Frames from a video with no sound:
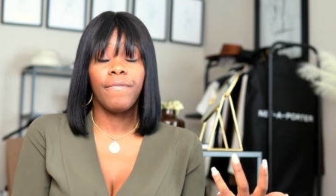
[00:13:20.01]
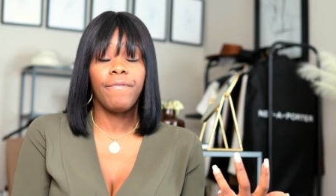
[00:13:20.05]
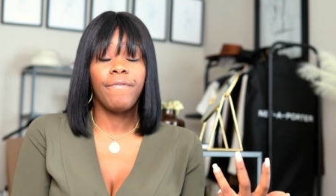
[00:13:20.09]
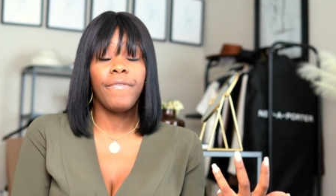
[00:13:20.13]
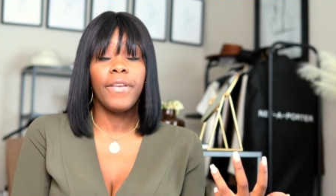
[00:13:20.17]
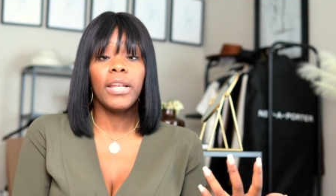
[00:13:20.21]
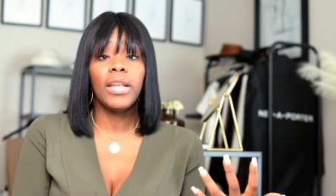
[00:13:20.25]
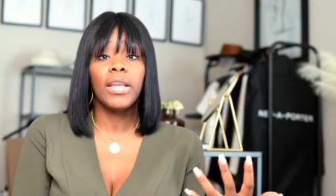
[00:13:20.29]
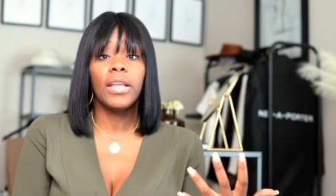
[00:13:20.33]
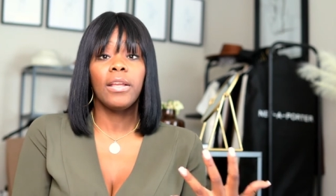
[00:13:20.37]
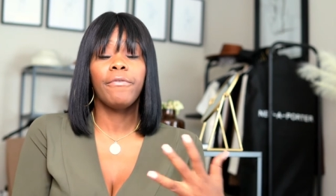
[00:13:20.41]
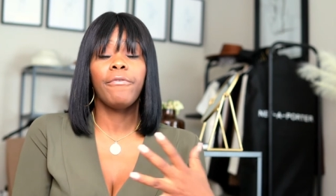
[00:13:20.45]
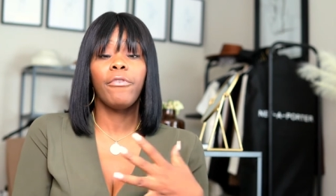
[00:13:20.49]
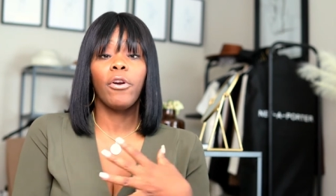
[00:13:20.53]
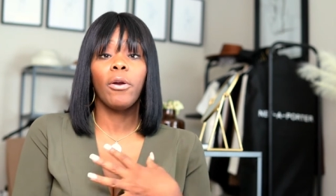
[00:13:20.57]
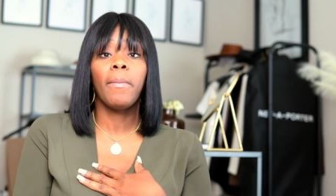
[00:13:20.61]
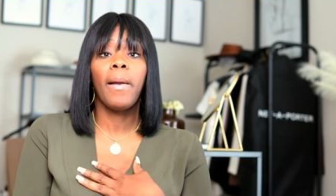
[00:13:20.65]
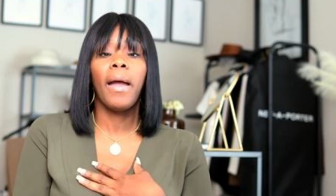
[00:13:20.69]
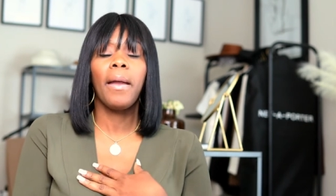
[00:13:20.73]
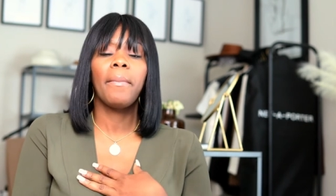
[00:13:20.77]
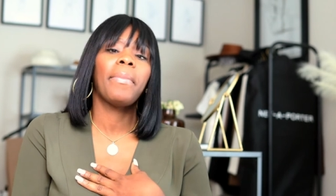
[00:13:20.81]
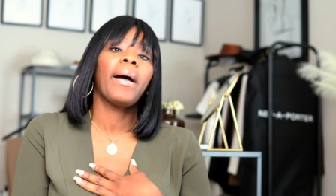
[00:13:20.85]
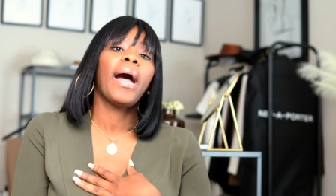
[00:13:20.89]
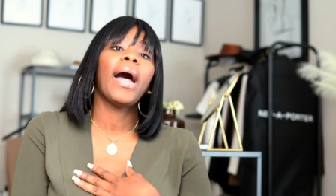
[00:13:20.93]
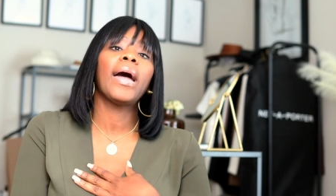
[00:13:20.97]
fitting for
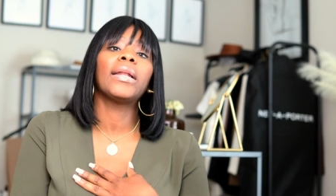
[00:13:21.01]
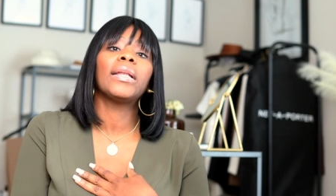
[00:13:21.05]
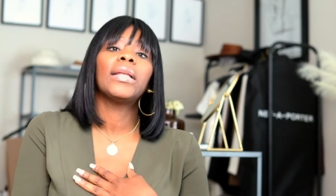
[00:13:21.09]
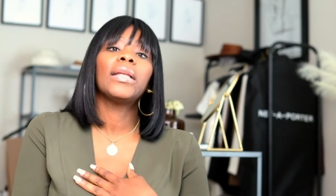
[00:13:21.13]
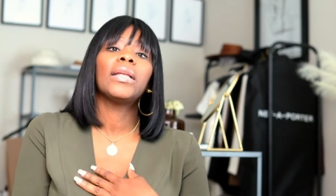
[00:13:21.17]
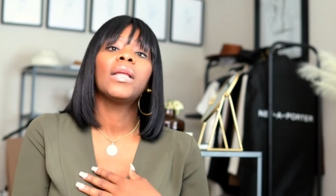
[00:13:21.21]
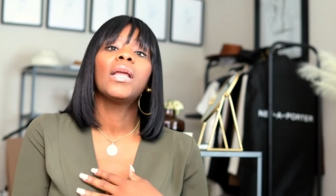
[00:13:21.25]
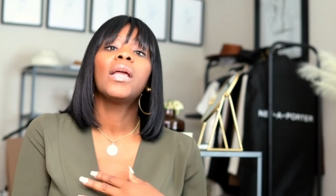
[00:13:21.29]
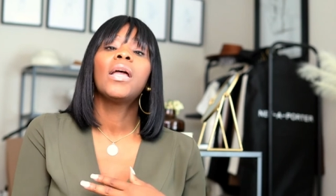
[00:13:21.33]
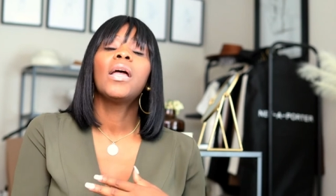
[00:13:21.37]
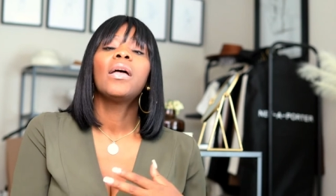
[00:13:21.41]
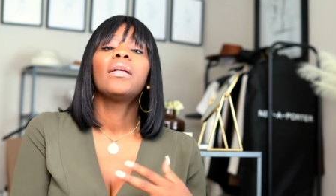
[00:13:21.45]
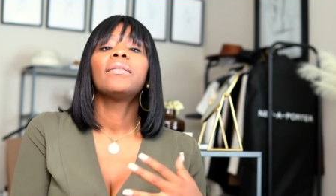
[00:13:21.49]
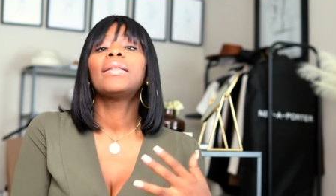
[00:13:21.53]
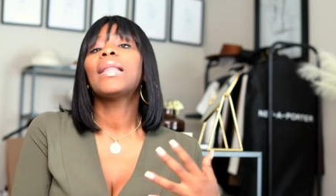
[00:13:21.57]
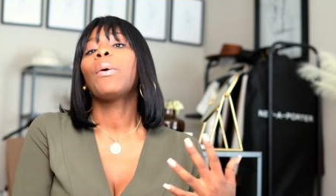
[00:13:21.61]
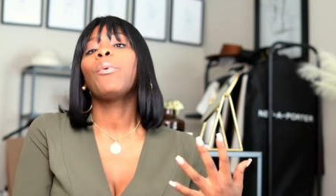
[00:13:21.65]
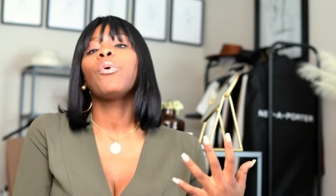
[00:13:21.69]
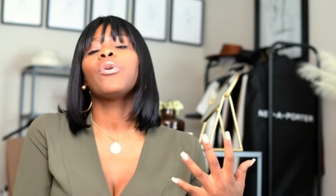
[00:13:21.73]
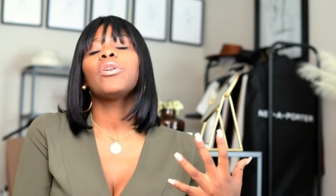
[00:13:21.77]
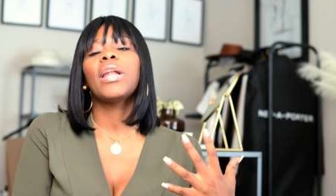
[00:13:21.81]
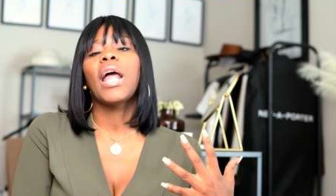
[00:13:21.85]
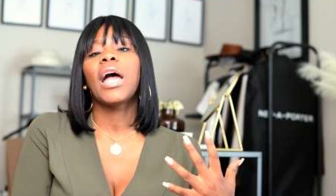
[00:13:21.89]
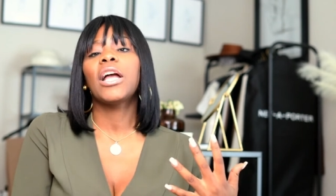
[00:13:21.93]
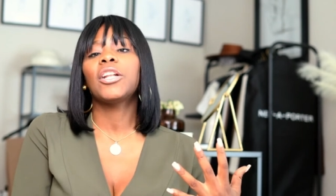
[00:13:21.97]
my body that
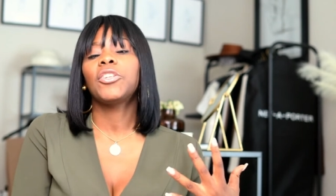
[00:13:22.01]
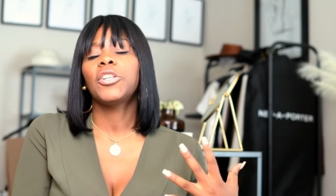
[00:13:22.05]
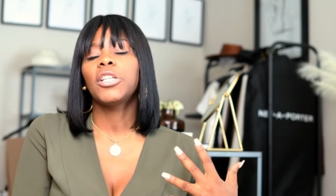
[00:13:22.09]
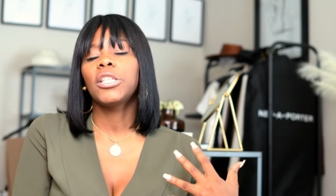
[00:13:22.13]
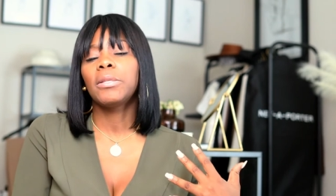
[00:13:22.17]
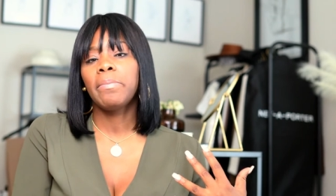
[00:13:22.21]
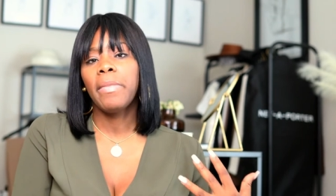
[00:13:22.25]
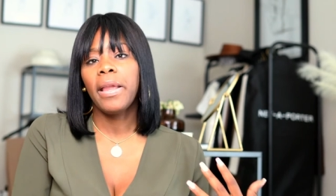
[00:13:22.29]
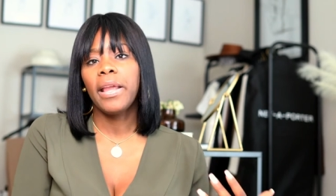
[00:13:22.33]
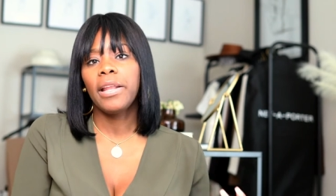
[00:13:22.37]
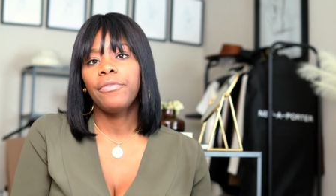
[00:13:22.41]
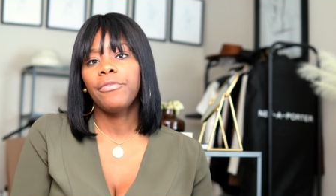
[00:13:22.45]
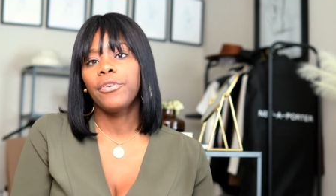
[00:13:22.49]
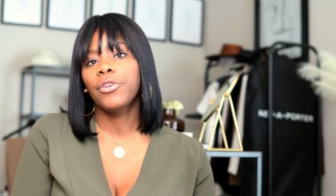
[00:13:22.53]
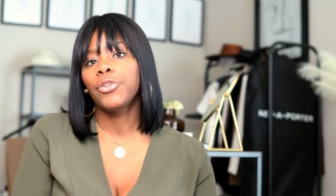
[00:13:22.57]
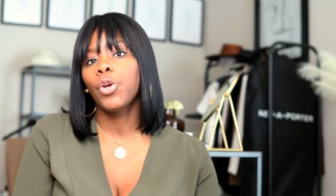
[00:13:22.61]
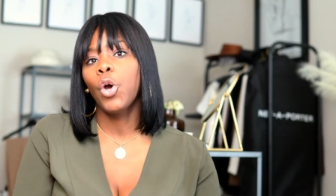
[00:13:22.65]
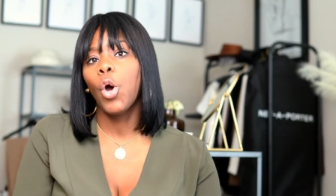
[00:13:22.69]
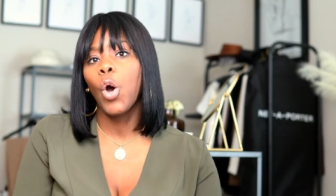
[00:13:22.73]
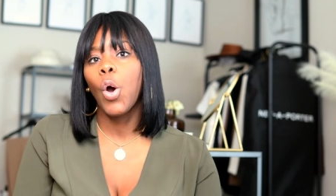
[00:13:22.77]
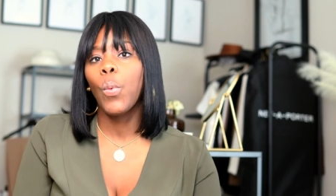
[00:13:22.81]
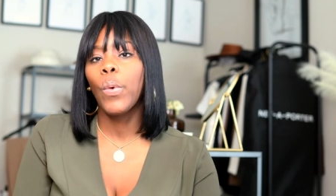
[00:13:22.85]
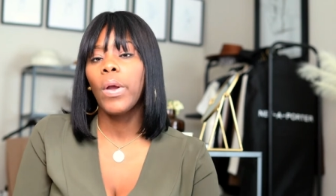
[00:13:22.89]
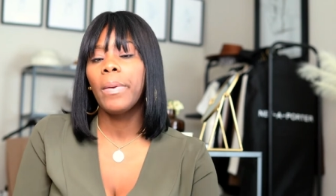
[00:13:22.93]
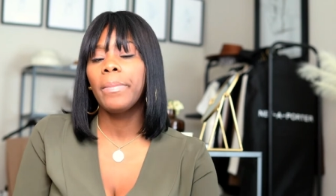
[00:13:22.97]
were not just made for
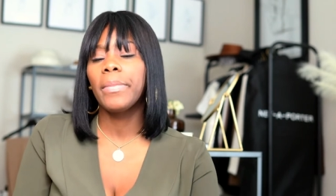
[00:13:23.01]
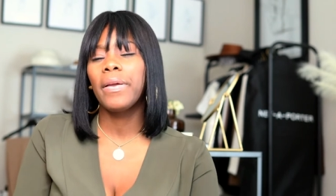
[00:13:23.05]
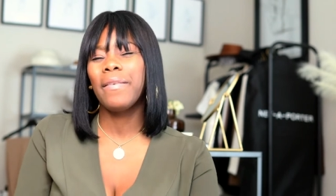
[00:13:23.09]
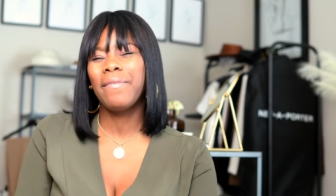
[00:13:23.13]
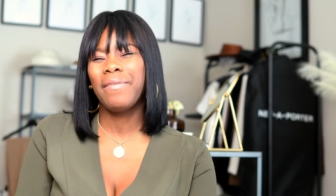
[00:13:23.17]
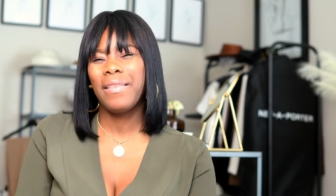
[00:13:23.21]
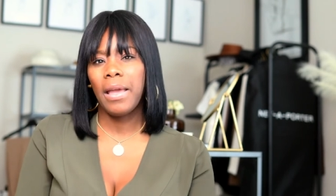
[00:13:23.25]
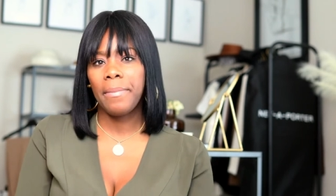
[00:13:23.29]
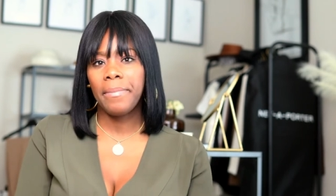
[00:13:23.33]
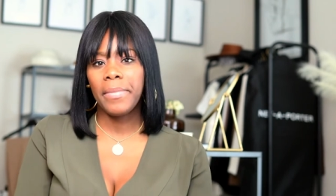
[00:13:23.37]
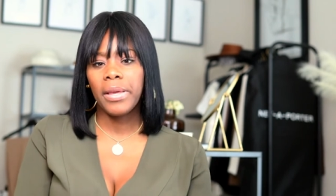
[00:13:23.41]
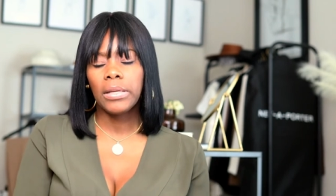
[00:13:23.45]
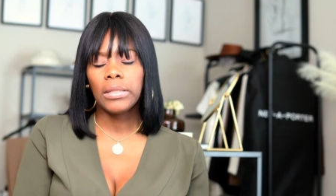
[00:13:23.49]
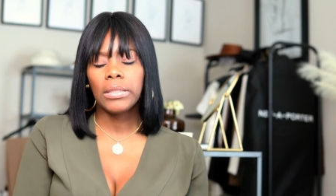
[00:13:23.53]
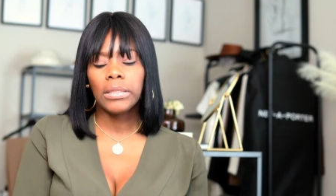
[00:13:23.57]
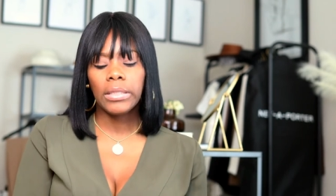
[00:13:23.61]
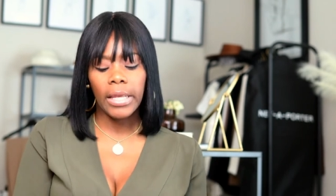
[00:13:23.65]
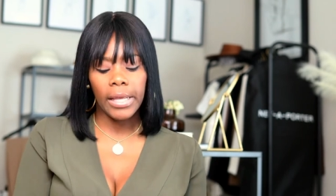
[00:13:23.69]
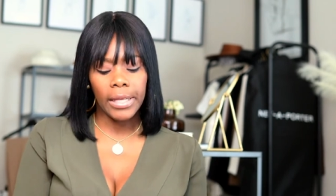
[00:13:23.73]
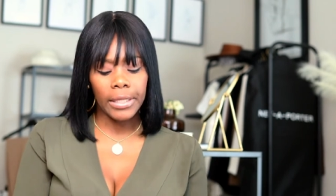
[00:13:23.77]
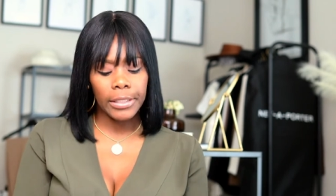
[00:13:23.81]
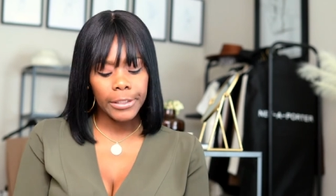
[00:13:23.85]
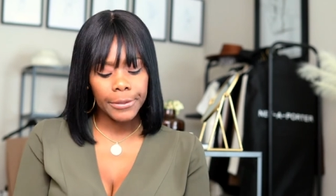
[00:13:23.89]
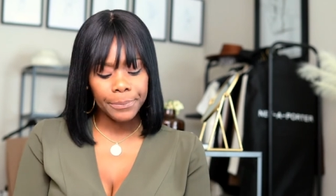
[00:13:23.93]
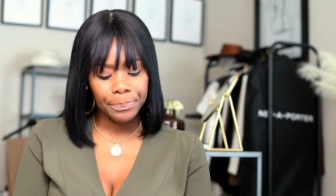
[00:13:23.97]
tall women, if that makes
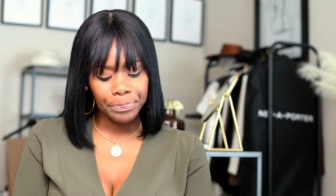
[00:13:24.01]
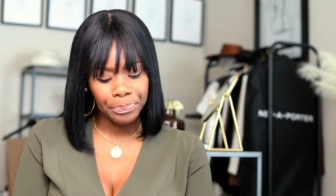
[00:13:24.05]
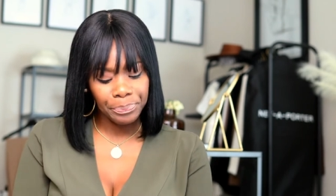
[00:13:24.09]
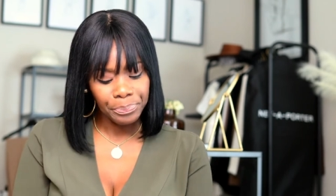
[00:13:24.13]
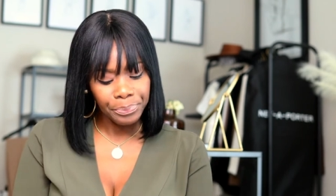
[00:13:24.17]
sense.